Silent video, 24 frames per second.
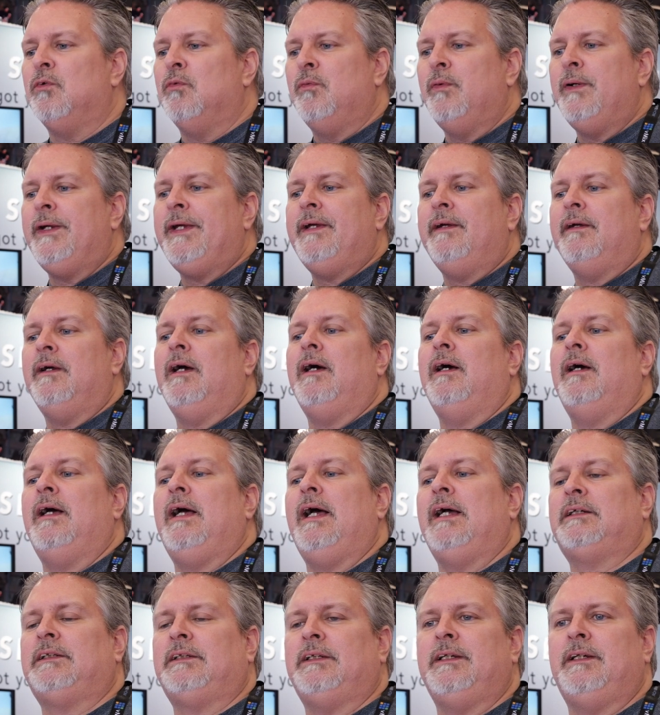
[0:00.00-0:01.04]
we
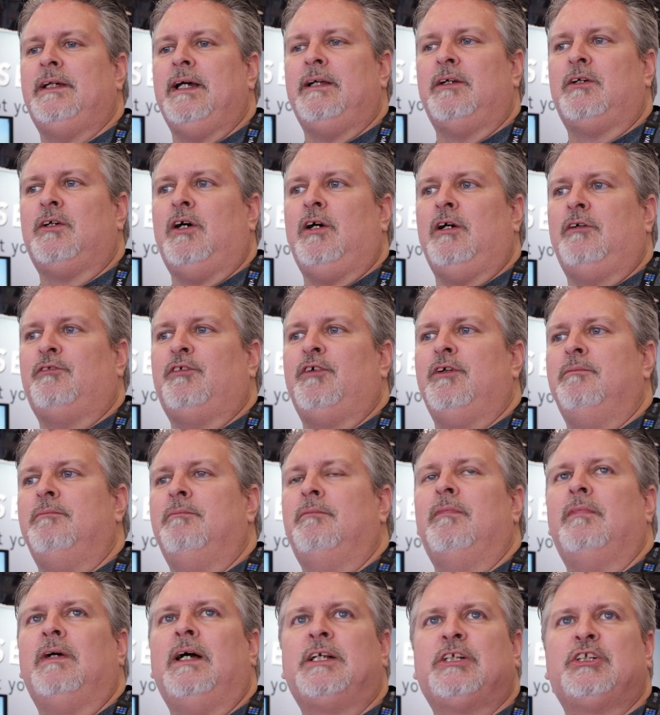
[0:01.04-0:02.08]
actually got a call
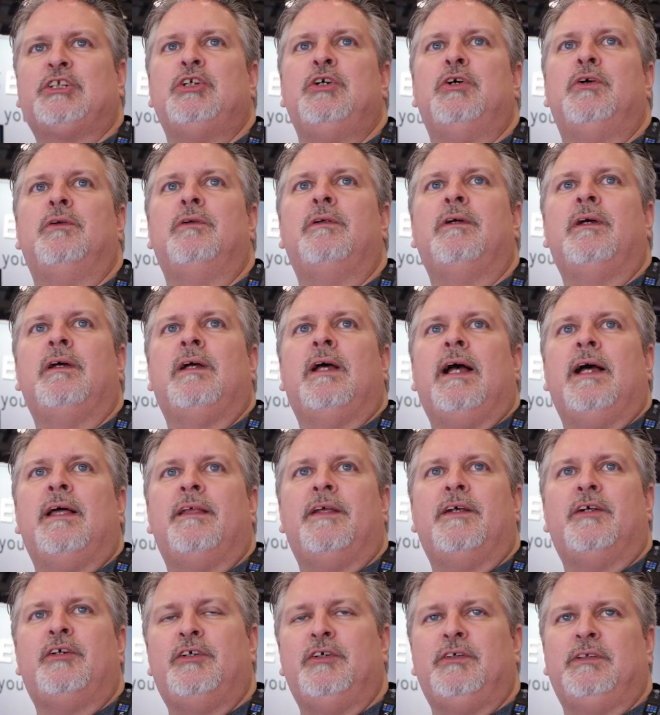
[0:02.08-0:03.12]
from Accsoon,
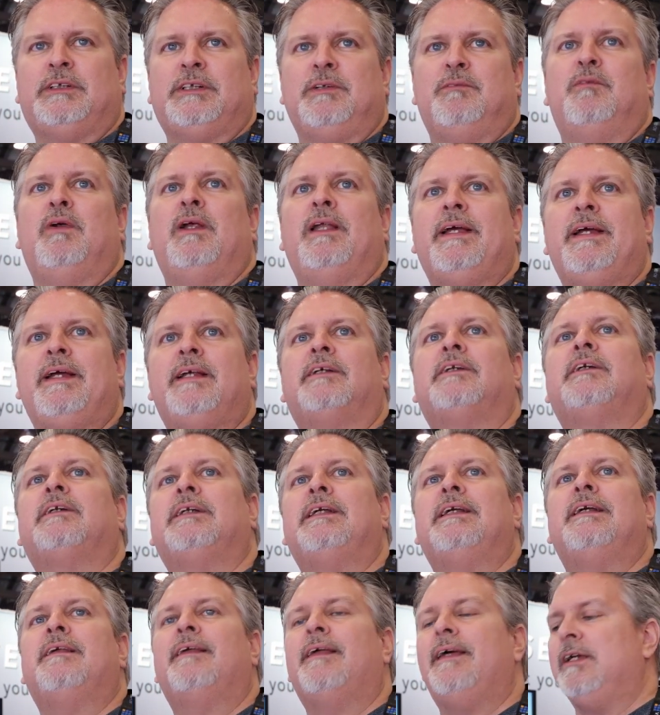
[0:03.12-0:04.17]
and they're doing some really
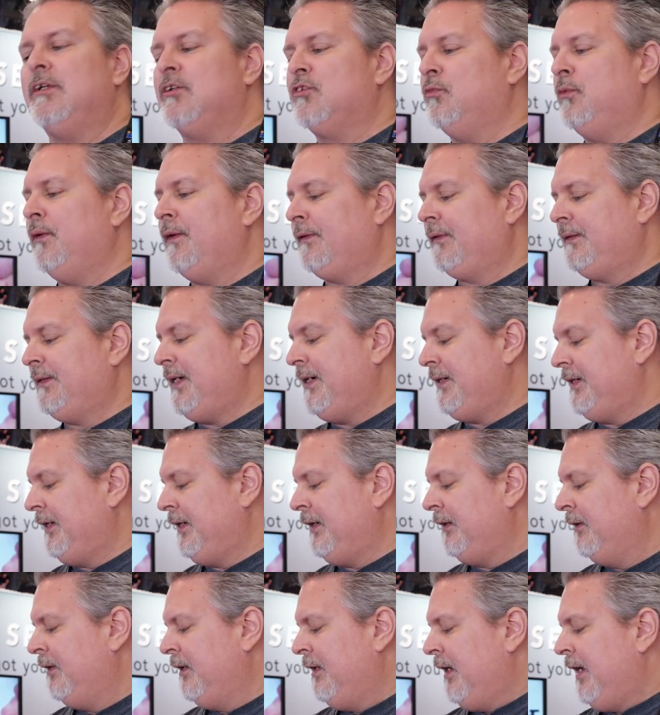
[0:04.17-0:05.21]
interesting things with
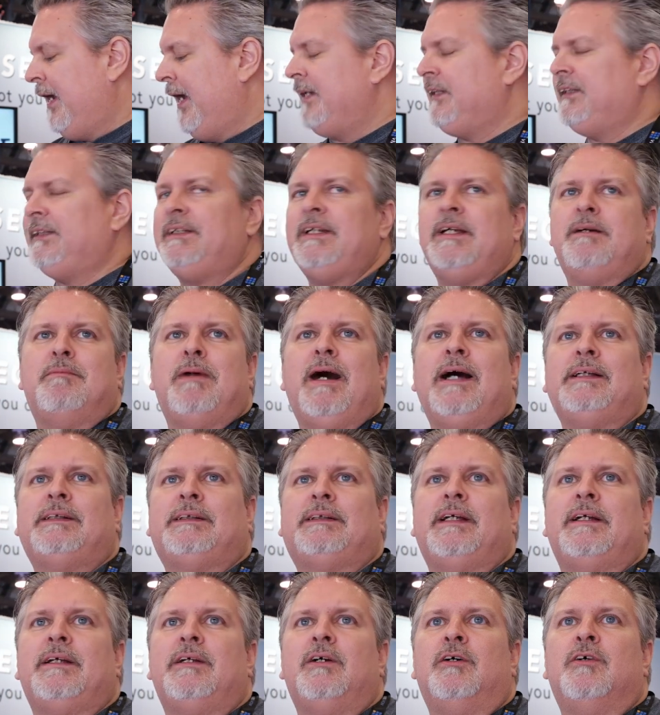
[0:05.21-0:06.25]
taking HDMI
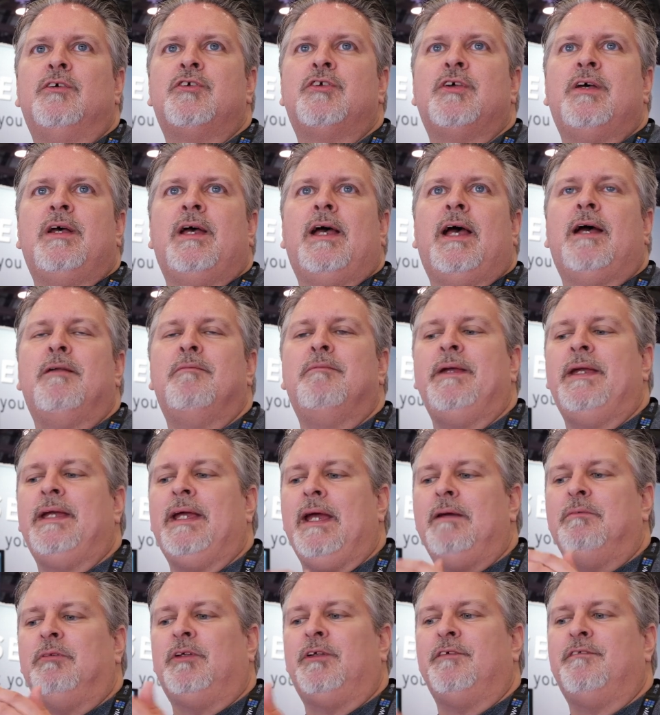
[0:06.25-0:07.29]
signals and being
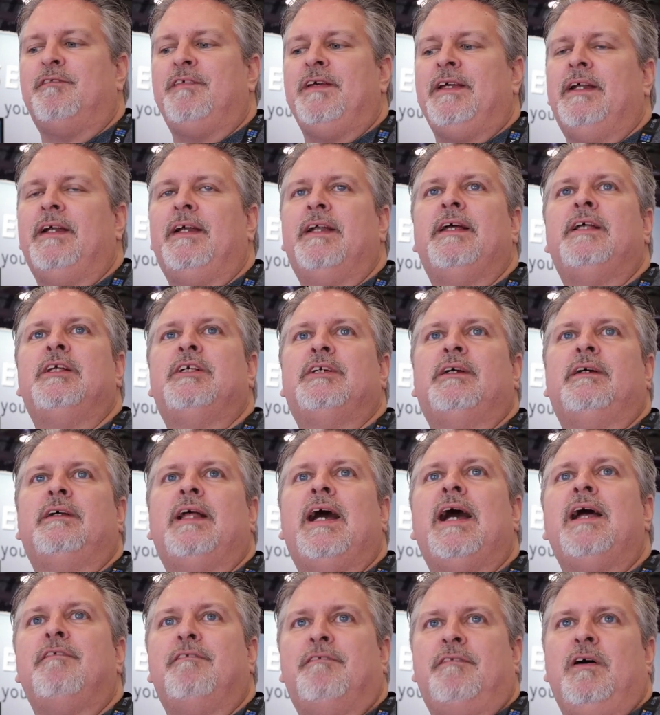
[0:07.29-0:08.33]
able to feed it into an
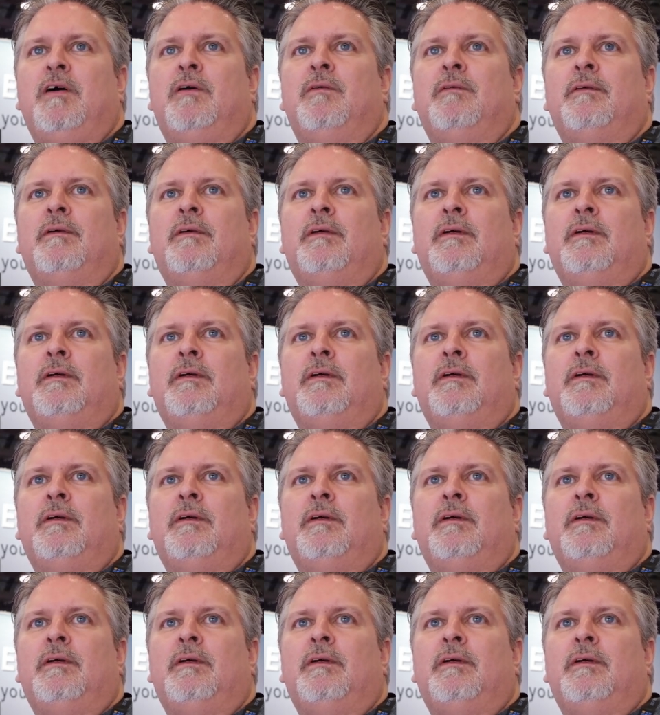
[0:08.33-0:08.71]
iPhone.